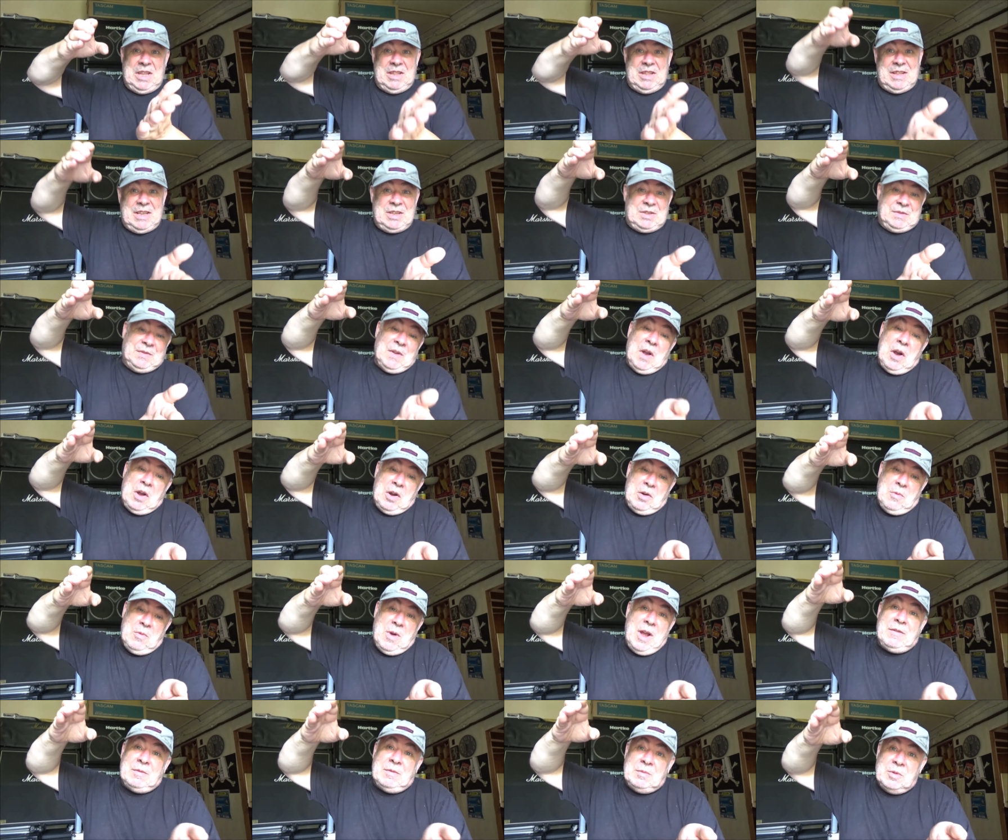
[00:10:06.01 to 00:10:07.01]
this far
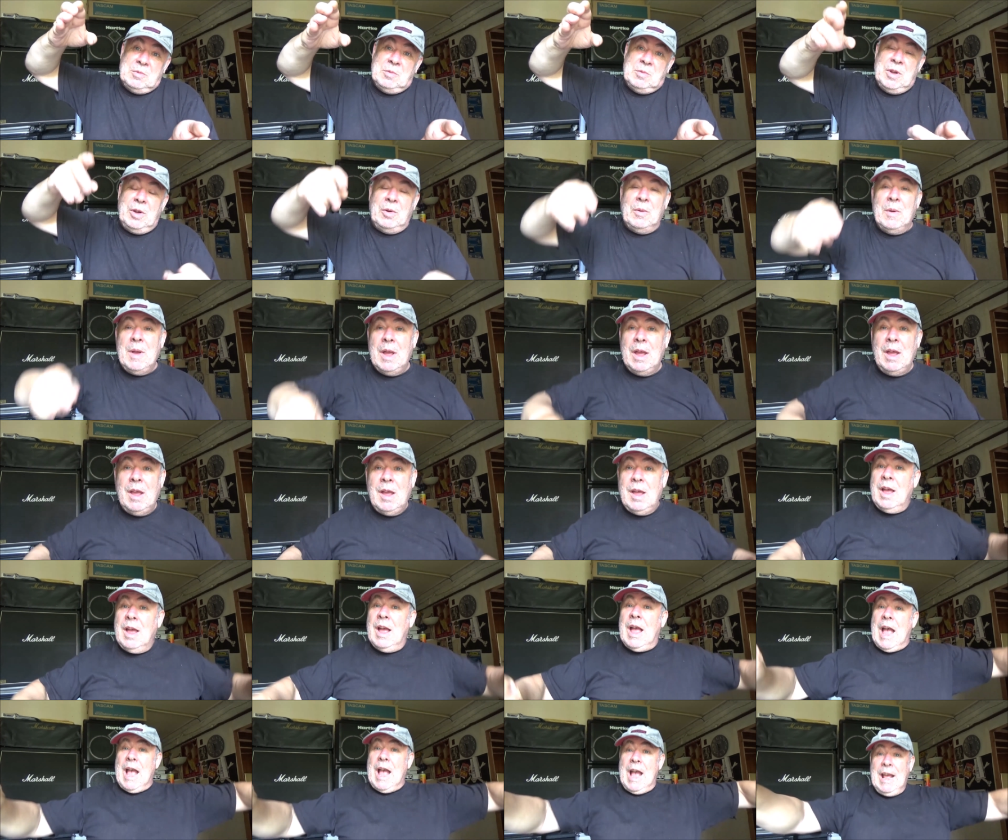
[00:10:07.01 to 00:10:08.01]
away from the wheel,
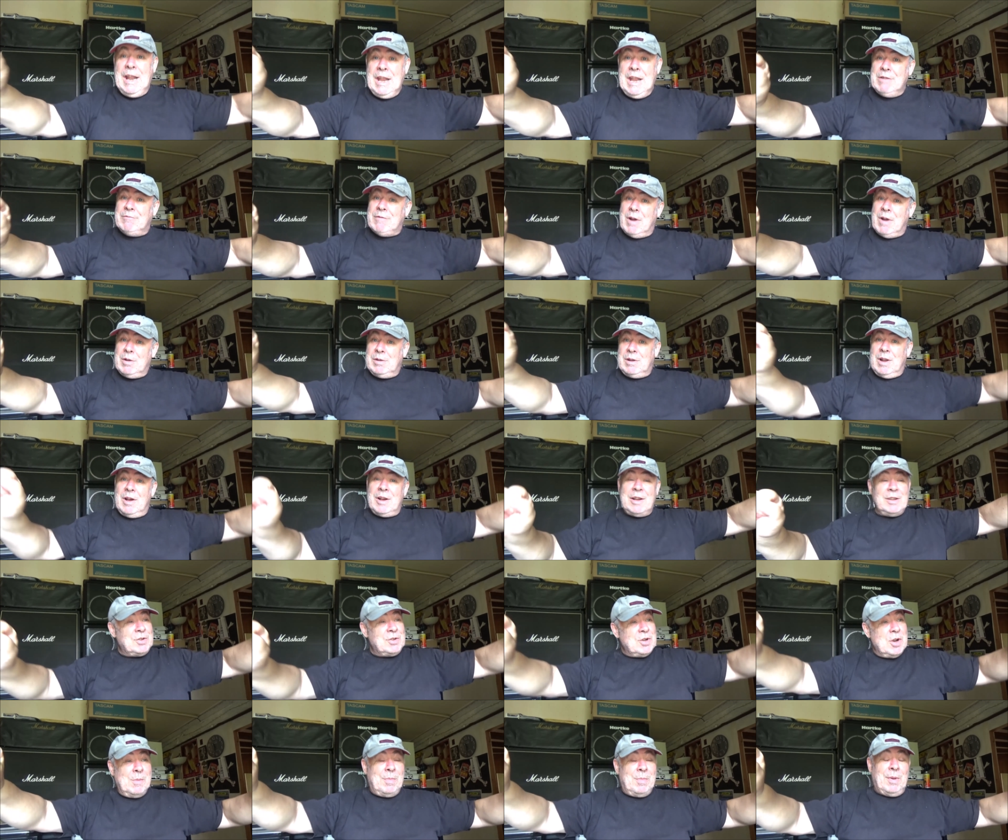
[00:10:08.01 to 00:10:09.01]
and it rode like a
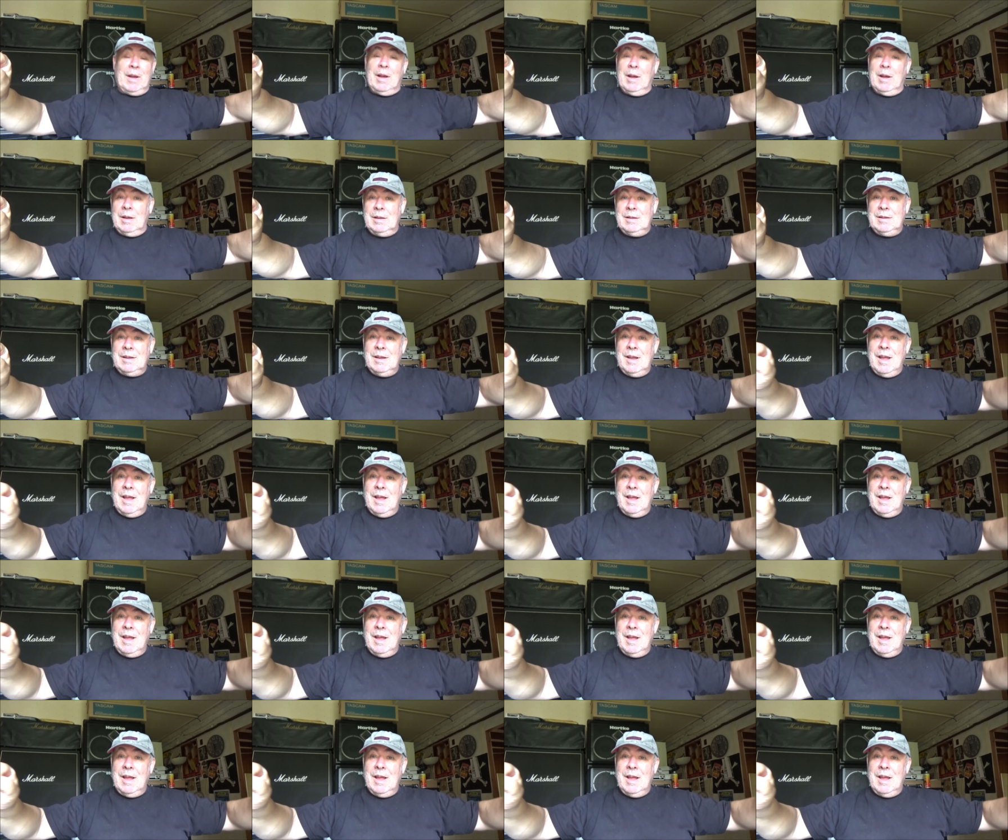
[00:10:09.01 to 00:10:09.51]
chopper.